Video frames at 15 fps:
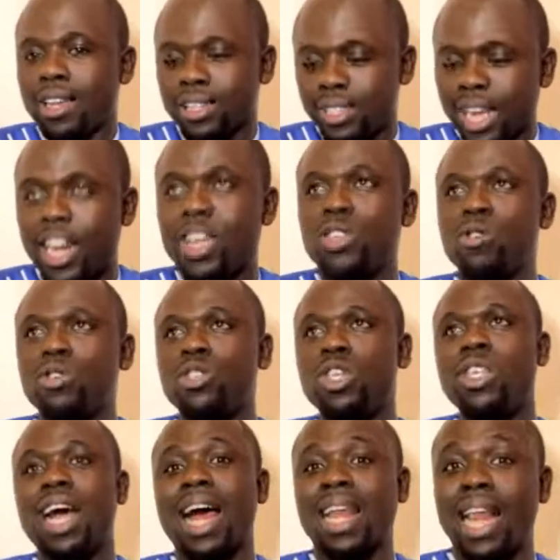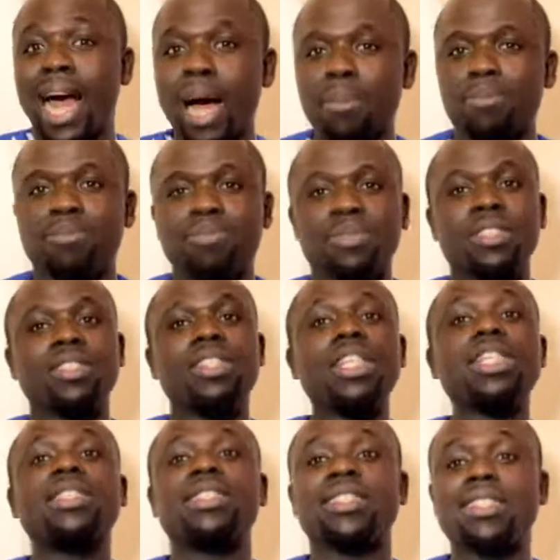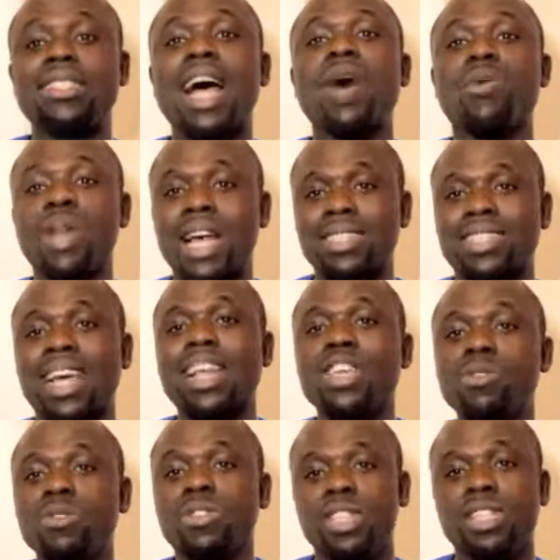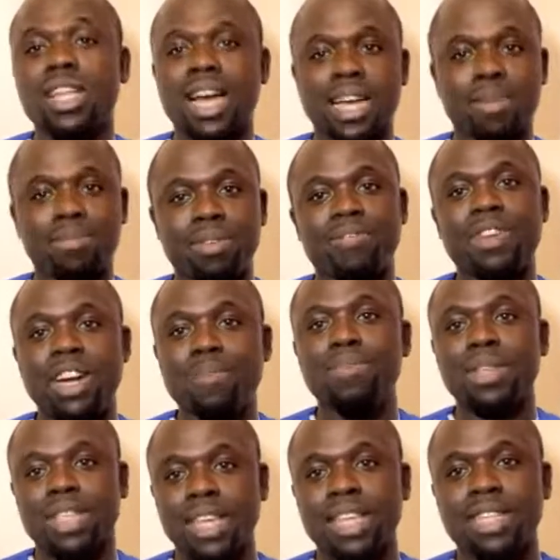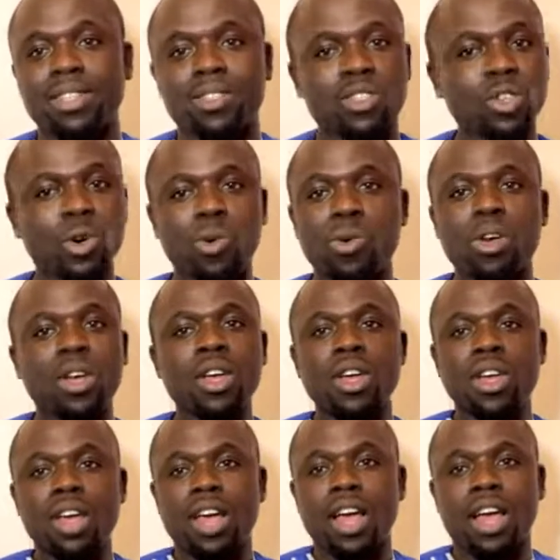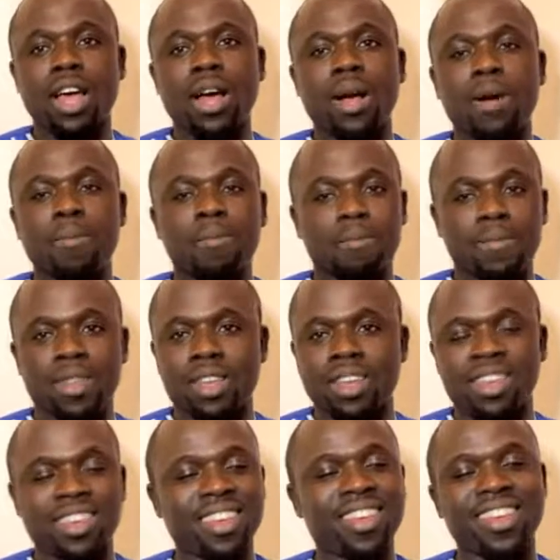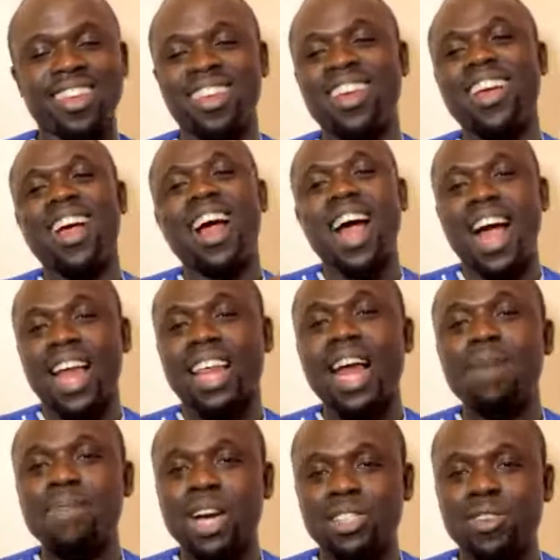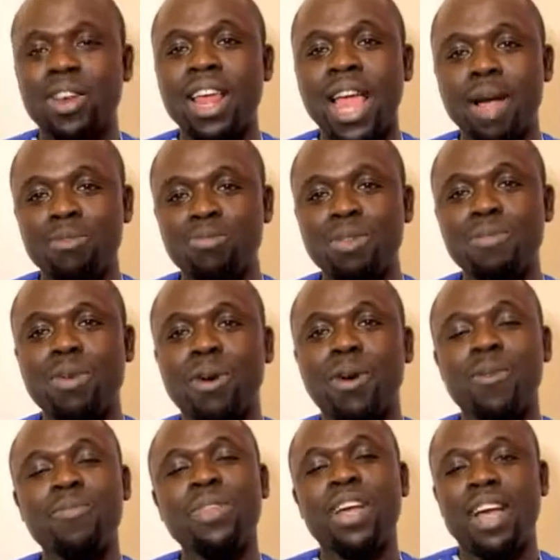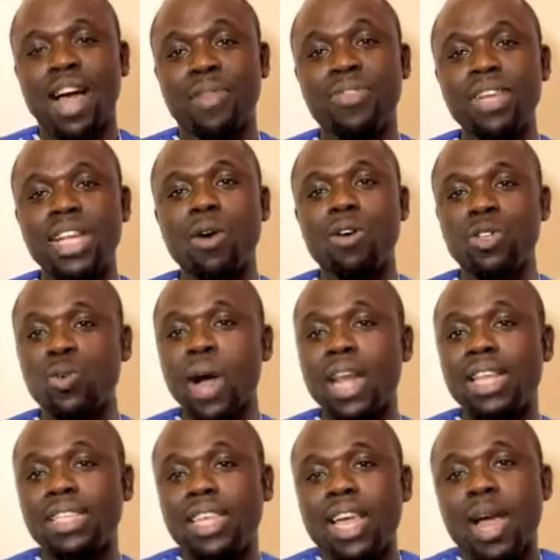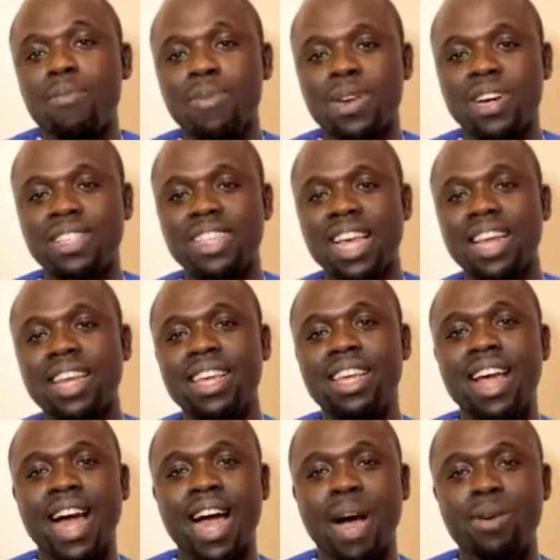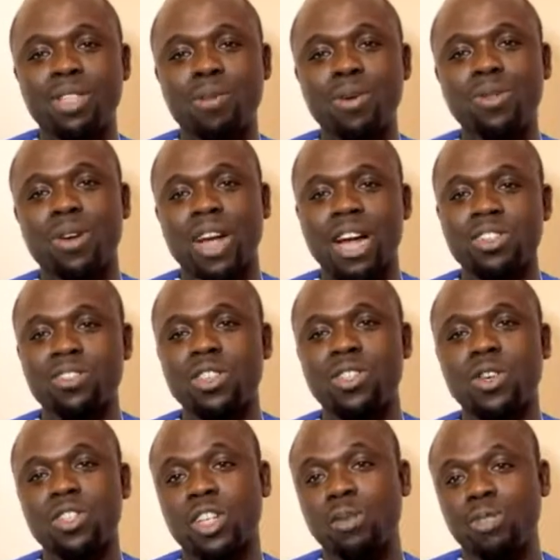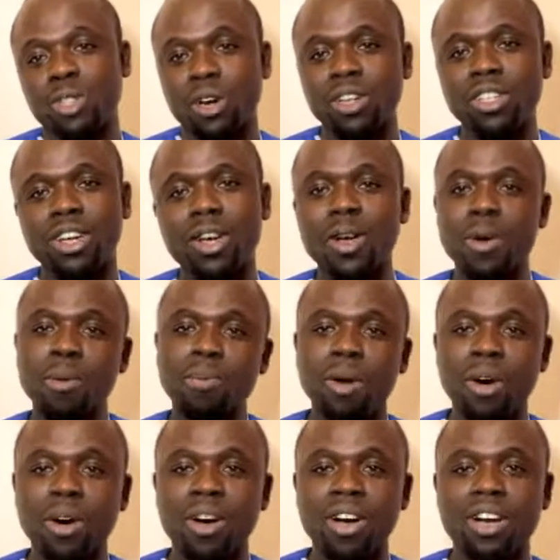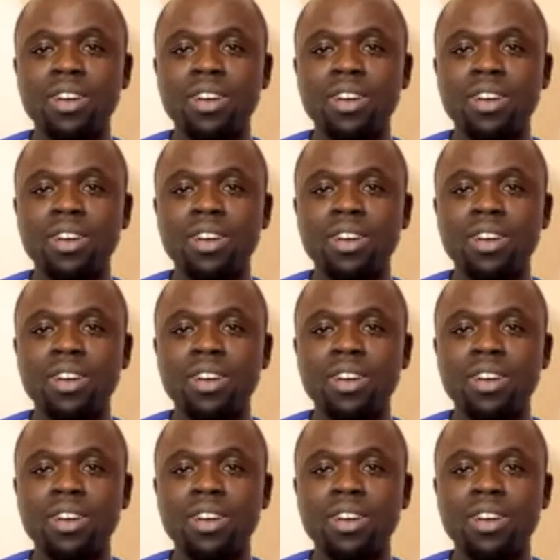Started using alarm. It's that what I started using at the very beginning. So um, alarm actually helped me, but I think there was one it did help me recently. I was supposed to cancel a subscription, but